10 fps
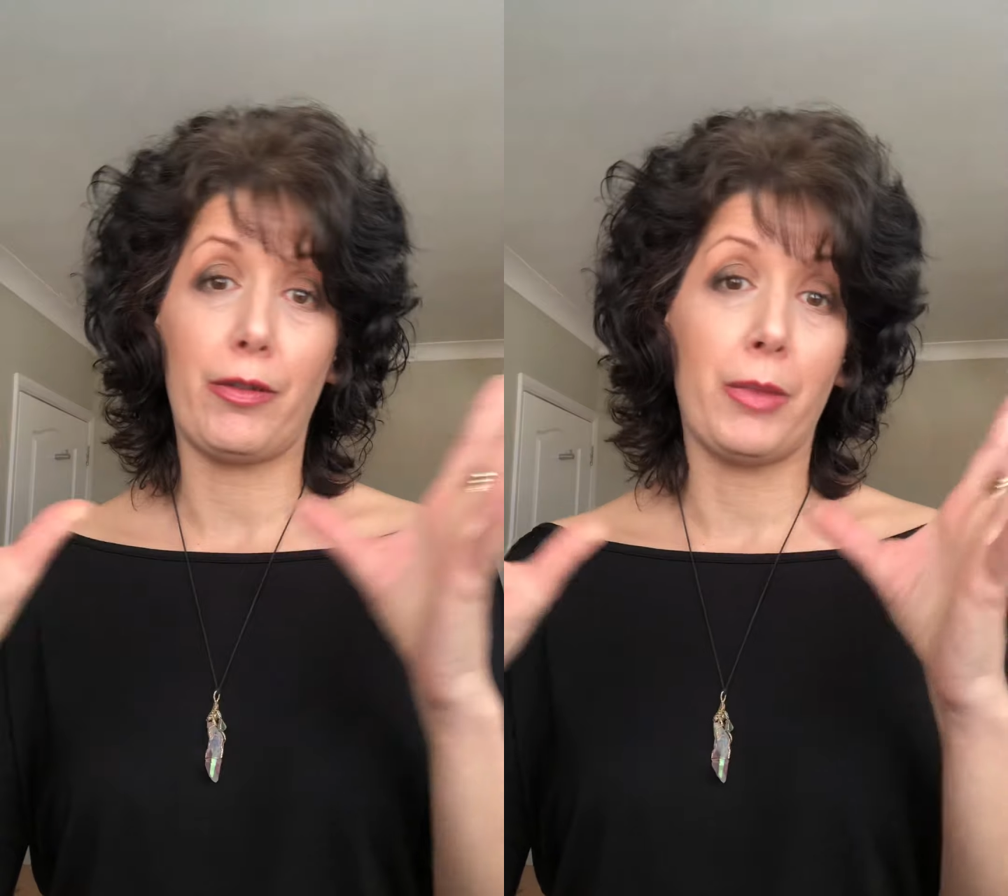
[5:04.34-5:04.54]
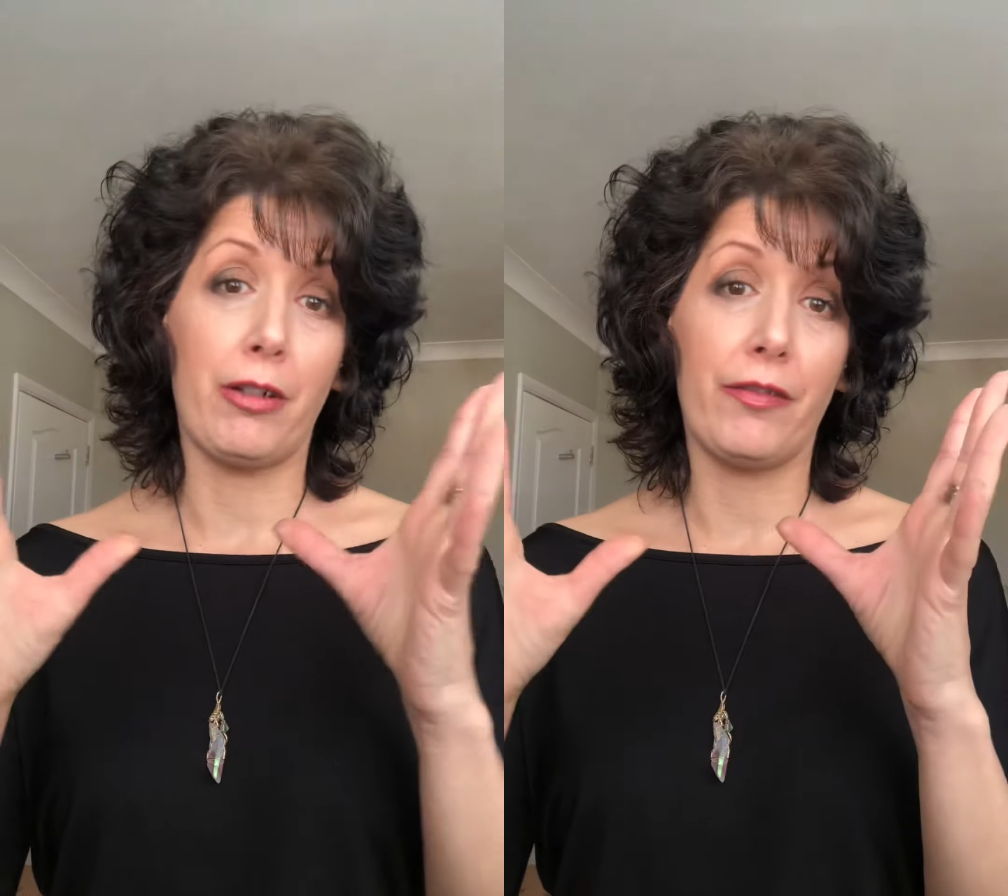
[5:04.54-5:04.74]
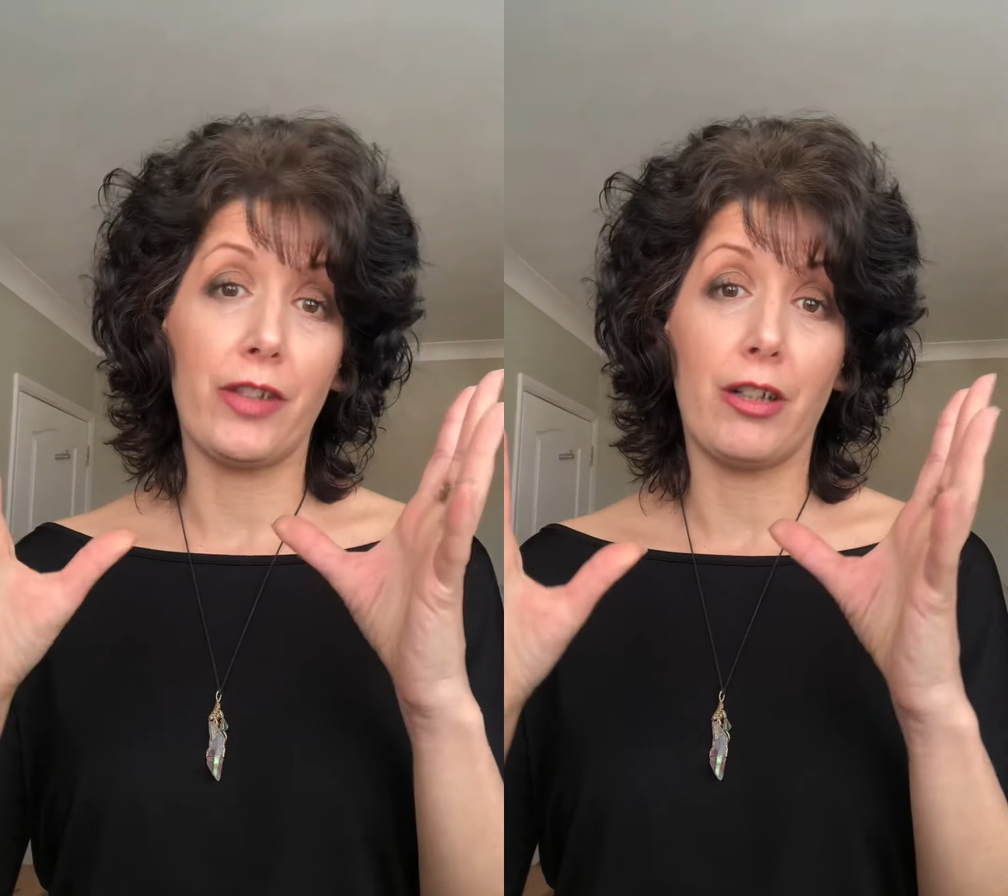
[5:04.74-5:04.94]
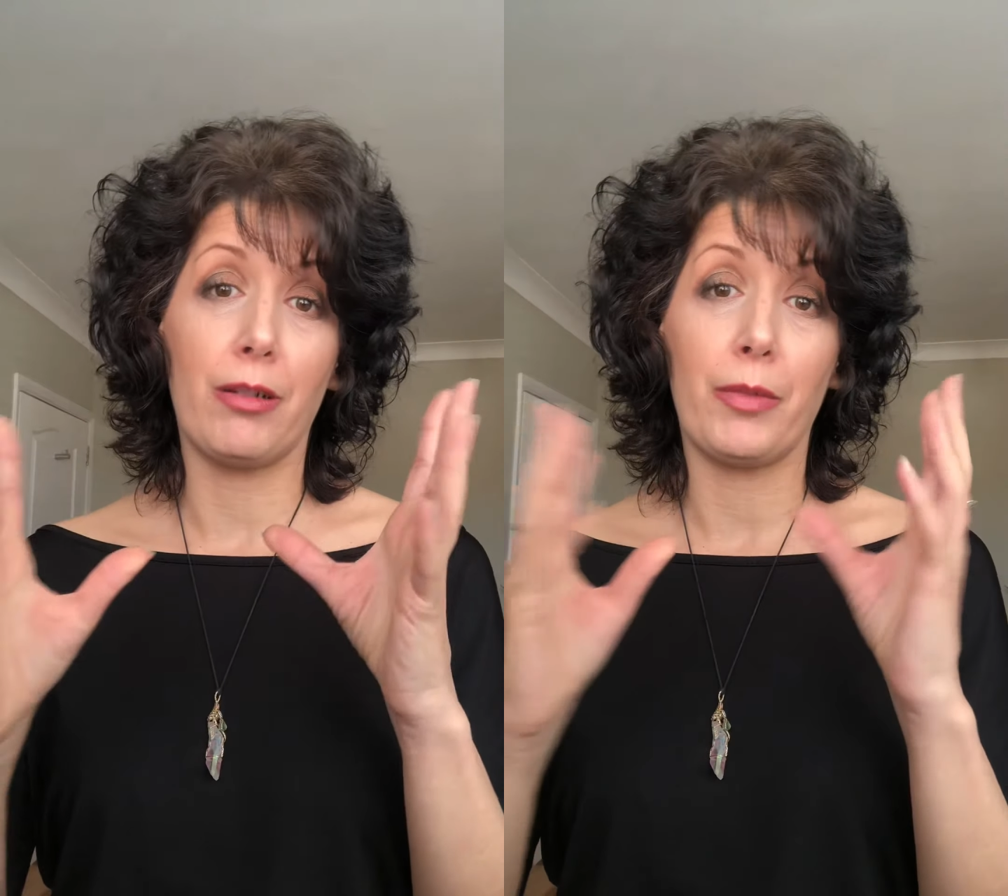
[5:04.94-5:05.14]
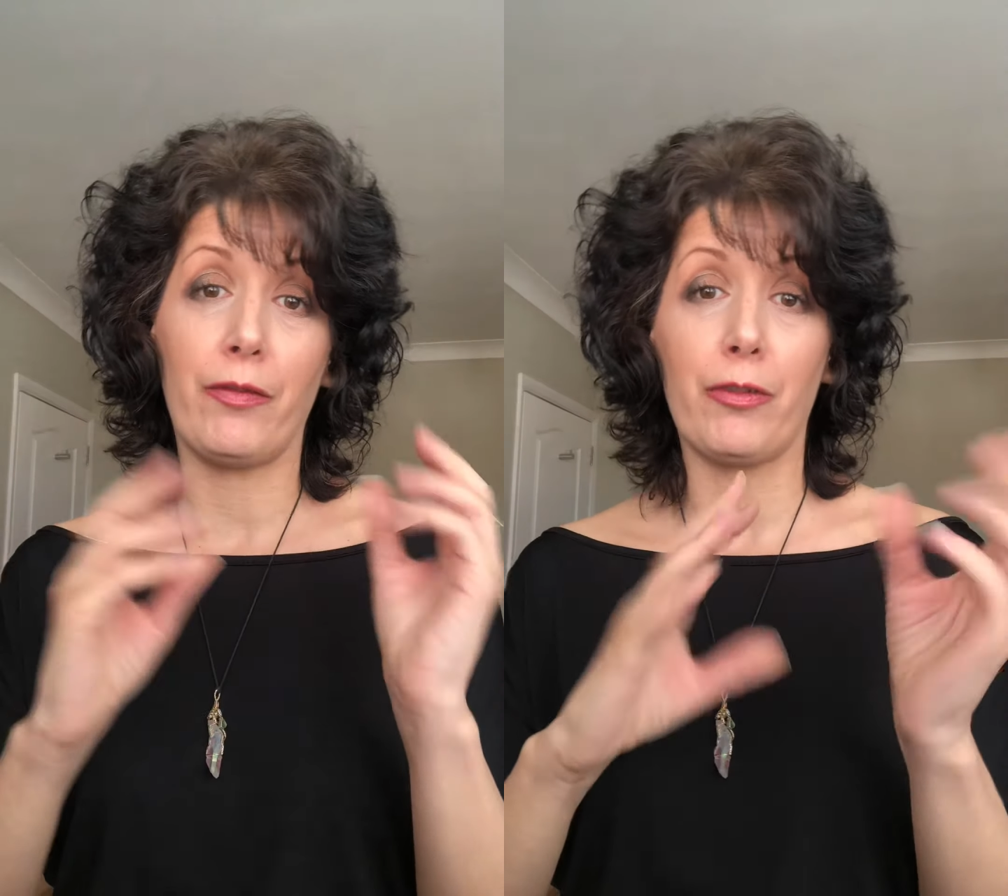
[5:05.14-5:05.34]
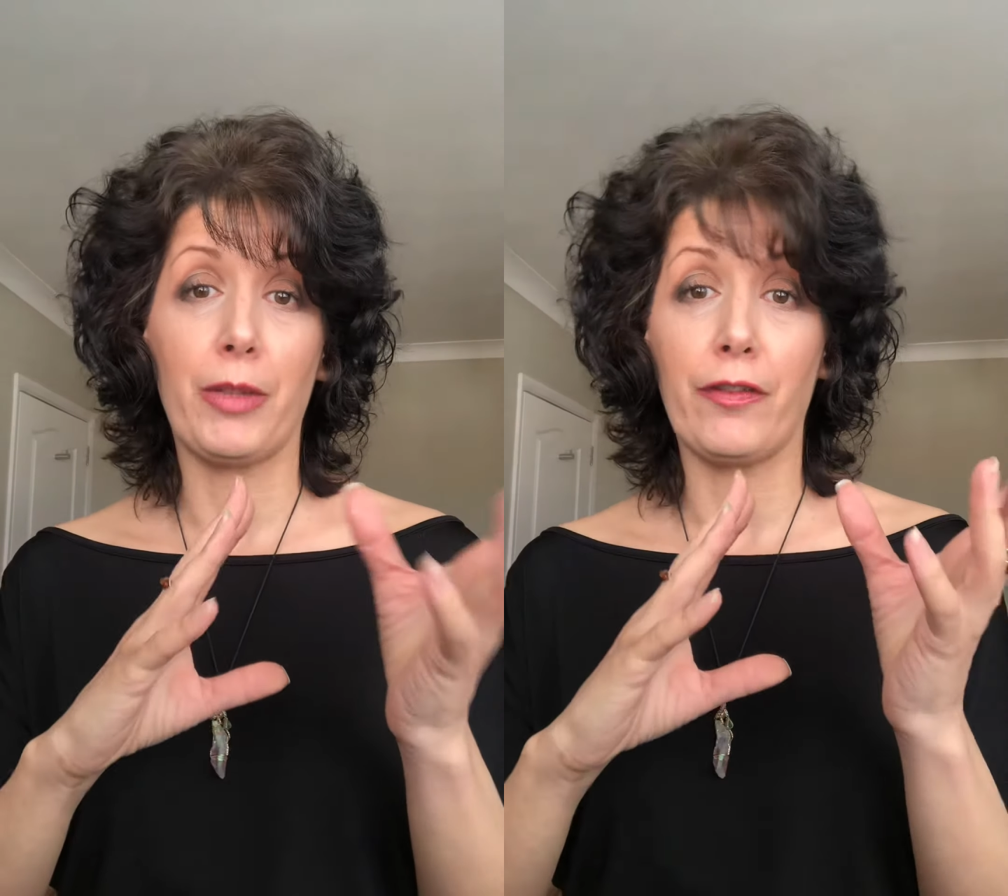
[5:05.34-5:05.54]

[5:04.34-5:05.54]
our environment, from our